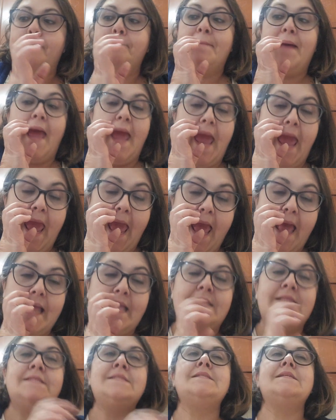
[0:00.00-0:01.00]

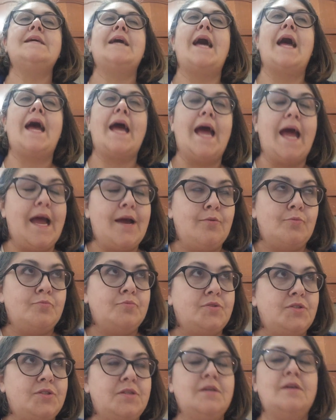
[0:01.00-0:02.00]
pans
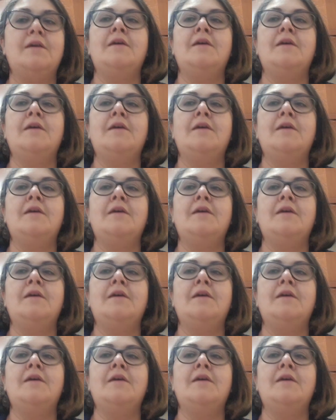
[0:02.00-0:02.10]
out.